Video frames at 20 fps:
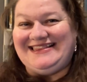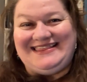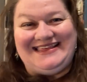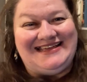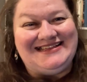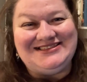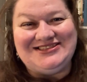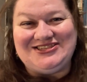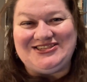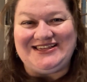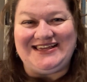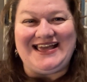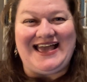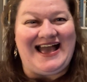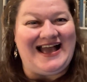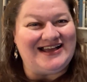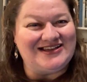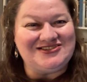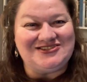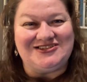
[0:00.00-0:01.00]
than she
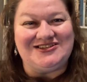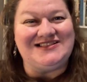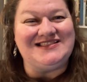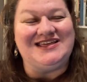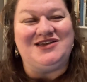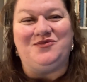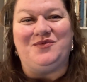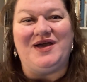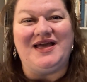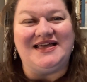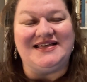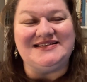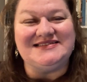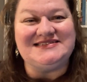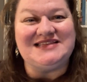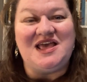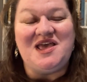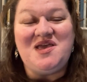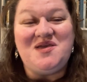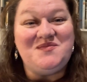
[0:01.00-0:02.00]
actually was,